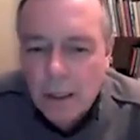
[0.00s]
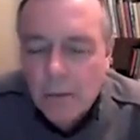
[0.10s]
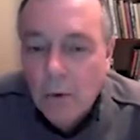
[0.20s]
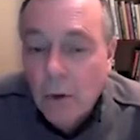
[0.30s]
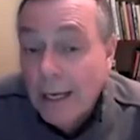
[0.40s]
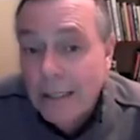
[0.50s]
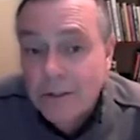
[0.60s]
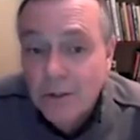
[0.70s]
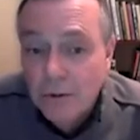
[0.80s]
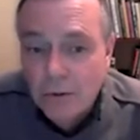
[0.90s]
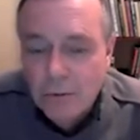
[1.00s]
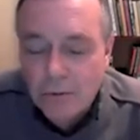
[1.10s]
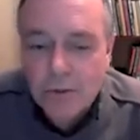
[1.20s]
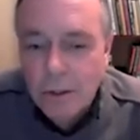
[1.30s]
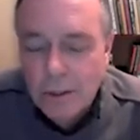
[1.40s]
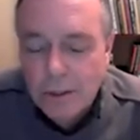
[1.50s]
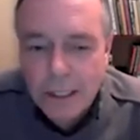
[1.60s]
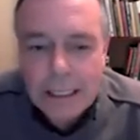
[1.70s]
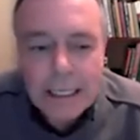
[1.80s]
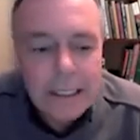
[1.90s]
want to ask you rhetorically,
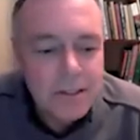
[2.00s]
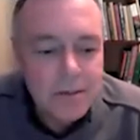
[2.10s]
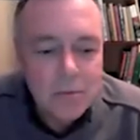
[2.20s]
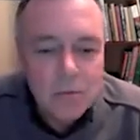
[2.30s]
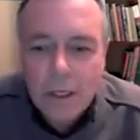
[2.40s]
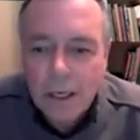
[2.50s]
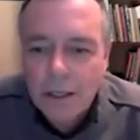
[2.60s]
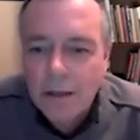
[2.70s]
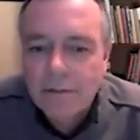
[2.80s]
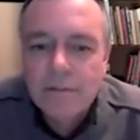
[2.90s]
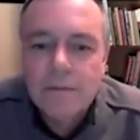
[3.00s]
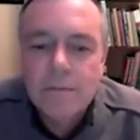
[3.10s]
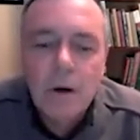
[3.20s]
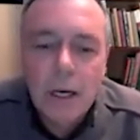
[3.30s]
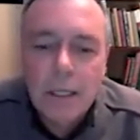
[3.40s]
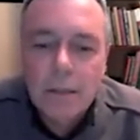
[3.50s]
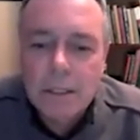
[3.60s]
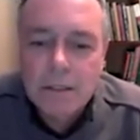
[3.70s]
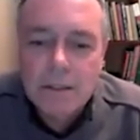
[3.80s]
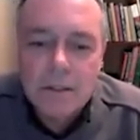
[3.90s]
I guess, what kind of potting
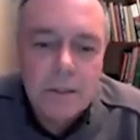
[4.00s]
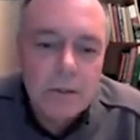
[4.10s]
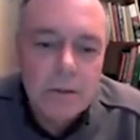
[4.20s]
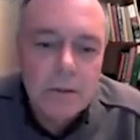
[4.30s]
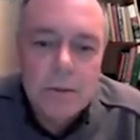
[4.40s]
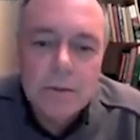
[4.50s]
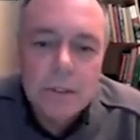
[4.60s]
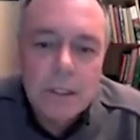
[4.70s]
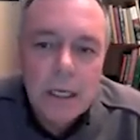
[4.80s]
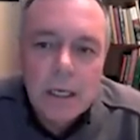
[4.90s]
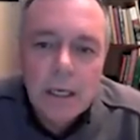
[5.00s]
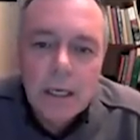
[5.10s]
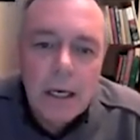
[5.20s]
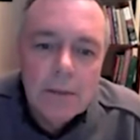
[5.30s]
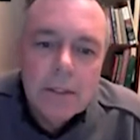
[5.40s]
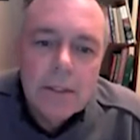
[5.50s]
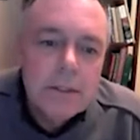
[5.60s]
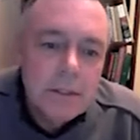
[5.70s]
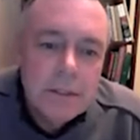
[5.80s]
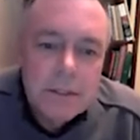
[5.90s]
mixes do you use? This
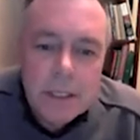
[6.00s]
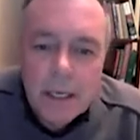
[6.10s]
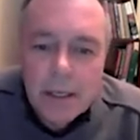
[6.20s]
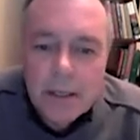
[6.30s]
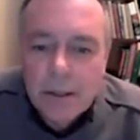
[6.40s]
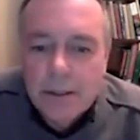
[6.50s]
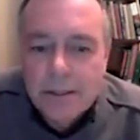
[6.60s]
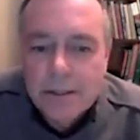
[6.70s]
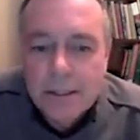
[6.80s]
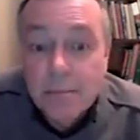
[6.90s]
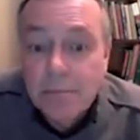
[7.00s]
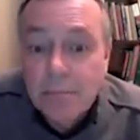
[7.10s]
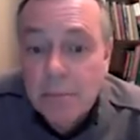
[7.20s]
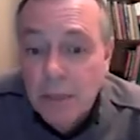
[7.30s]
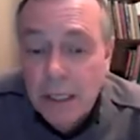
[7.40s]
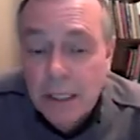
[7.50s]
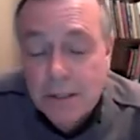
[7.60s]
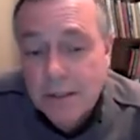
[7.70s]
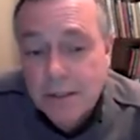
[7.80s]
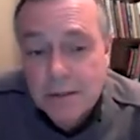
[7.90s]
is a standard
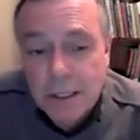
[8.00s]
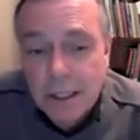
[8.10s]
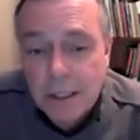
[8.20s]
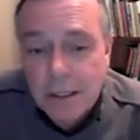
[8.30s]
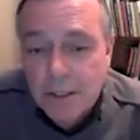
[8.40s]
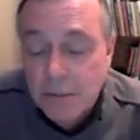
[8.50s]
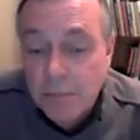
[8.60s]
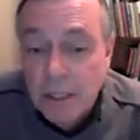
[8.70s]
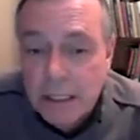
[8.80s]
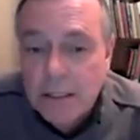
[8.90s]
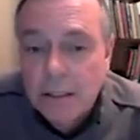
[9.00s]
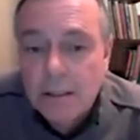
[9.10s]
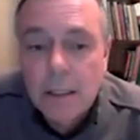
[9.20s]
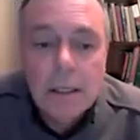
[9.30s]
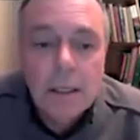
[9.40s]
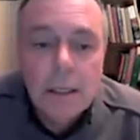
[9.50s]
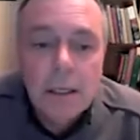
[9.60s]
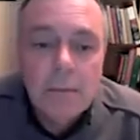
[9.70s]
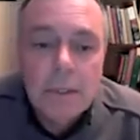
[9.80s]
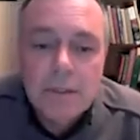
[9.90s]
peat-based, just peat.
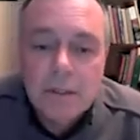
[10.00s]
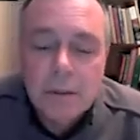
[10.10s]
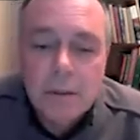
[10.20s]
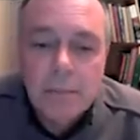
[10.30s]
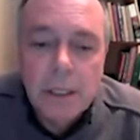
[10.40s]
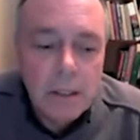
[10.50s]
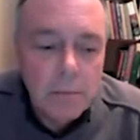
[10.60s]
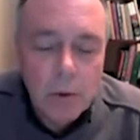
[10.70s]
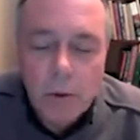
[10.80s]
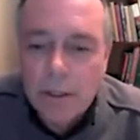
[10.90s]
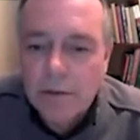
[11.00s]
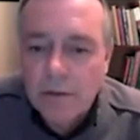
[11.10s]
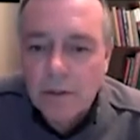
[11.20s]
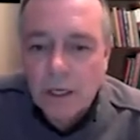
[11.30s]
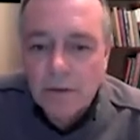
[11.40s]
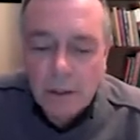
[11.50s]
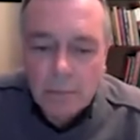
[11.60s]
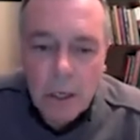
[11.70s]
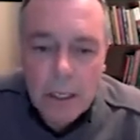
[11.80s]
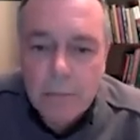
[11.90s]
It's a big component of a lot of our
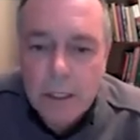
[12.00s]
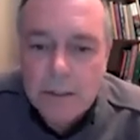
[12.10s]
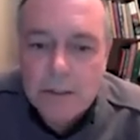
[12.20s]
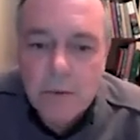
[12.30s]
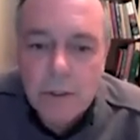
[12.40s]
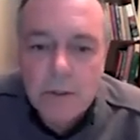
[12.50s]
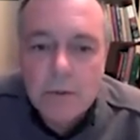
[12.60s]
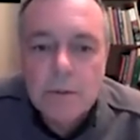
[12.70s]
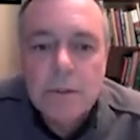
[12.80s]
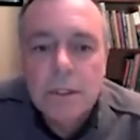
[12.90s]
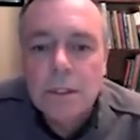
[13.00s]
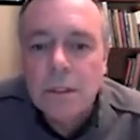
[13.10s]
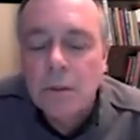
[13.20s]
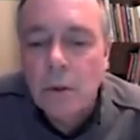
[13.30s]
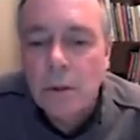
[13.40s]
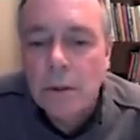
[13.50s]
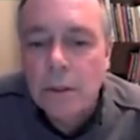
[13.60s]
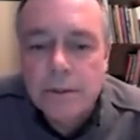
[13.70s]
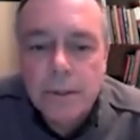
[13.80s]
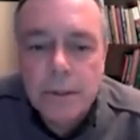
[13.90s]
potting mixes we use in
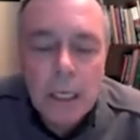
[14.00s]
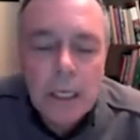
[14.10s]
horticulture.